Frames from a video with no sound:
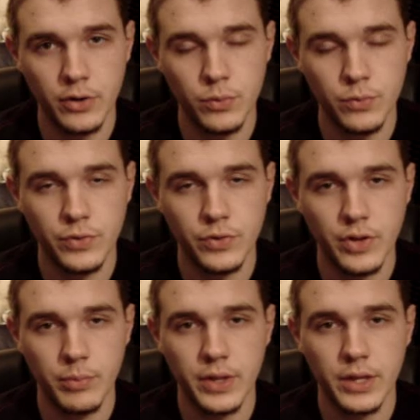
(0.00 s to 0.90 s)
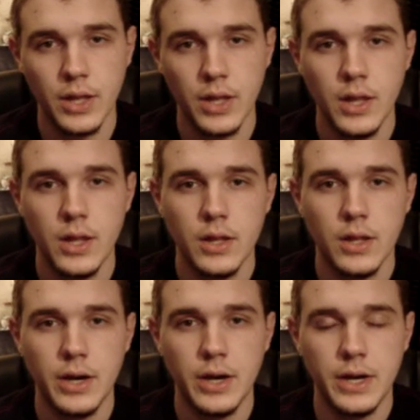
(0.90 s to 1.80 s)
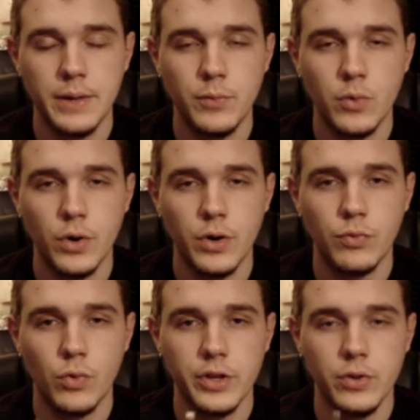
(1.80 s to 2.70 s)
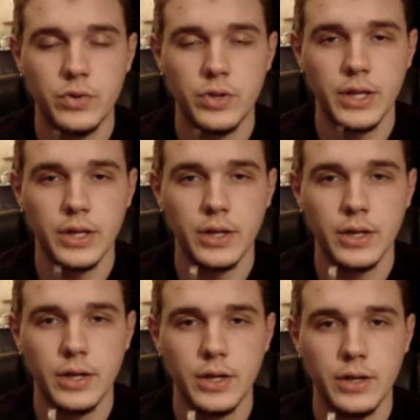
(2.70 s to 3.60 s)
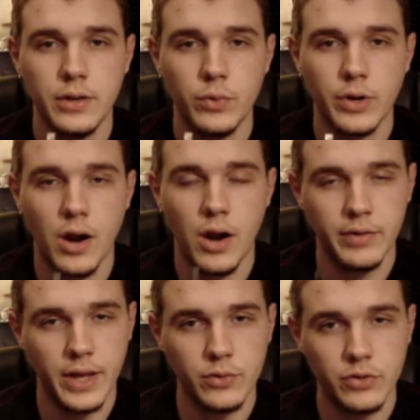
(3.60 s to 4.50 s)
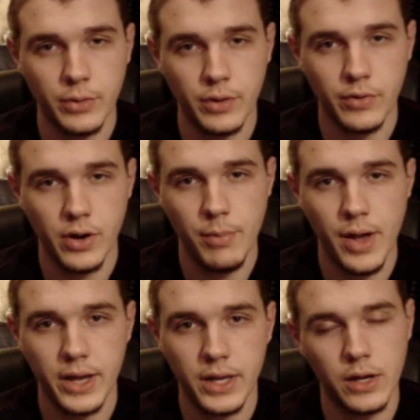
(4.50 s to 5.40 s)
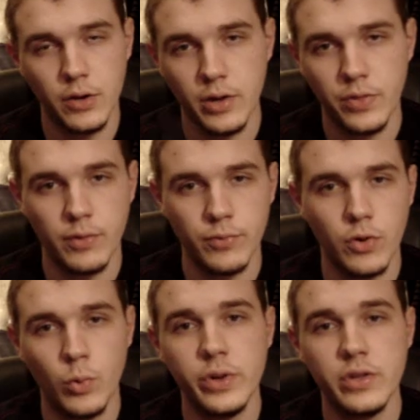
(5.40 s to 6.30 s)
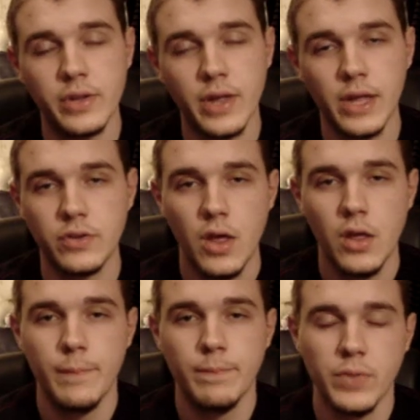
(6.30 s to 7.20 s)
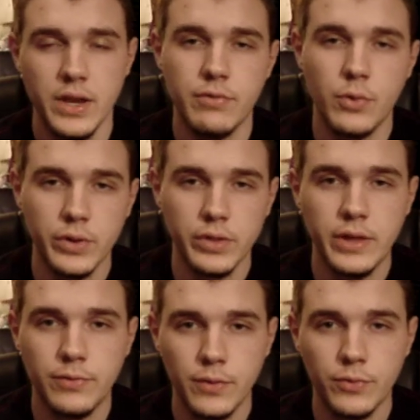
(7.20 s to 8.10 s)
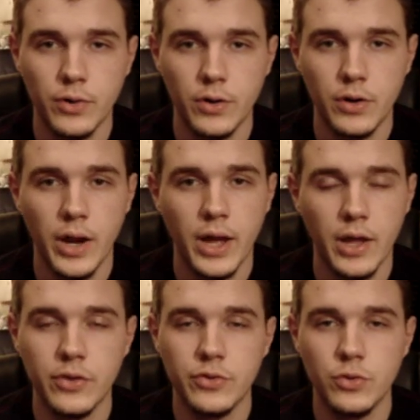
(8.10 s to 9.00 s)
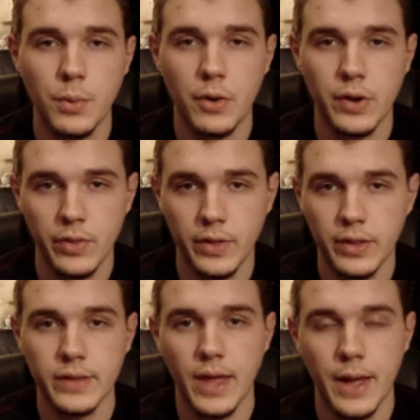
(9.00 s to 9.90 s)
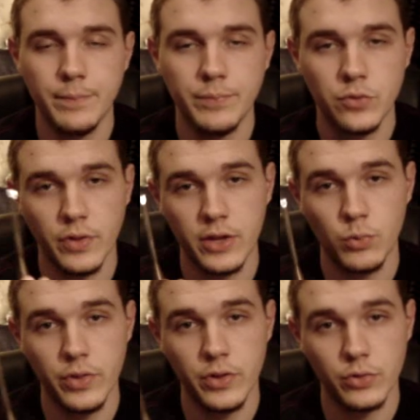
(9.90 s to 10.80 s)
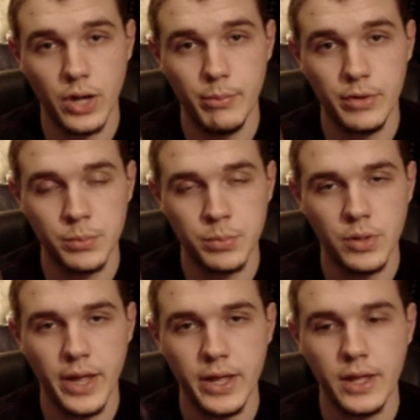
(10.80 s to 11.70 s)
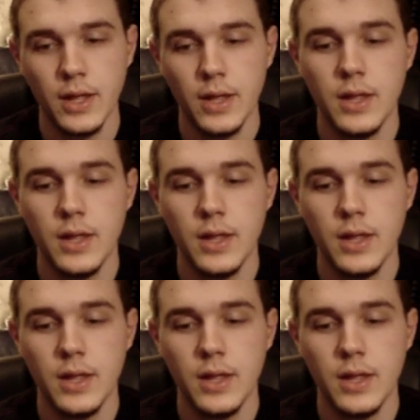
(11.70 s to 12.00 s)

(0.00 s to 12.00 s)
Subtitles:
a groove for something, or if we're carving out something for habaki or anything for a recess, and even relief for suba or anything like that. So that's when this will come into play.